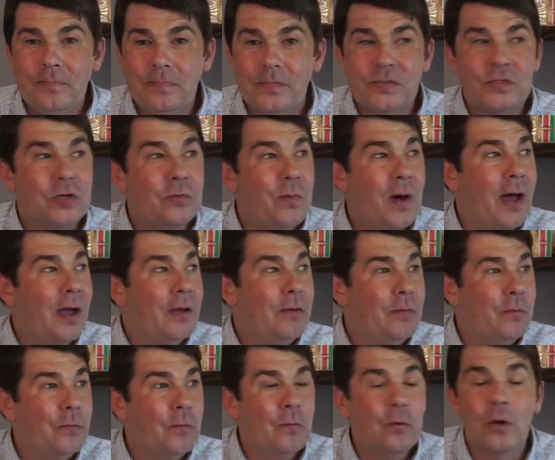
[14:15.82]
And so
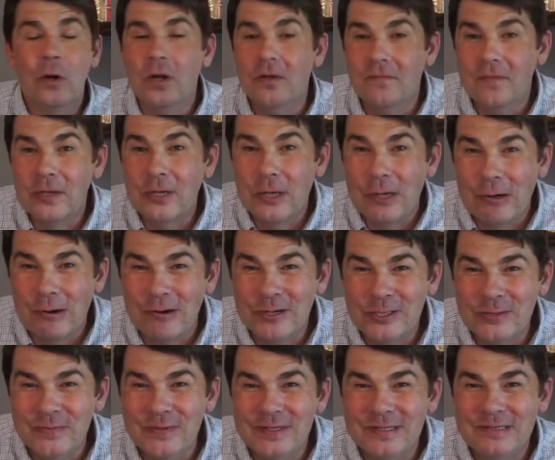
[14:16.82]
my word of
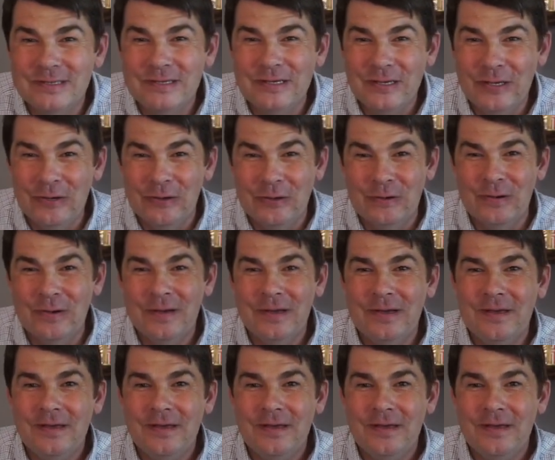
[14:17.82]
encouragement to you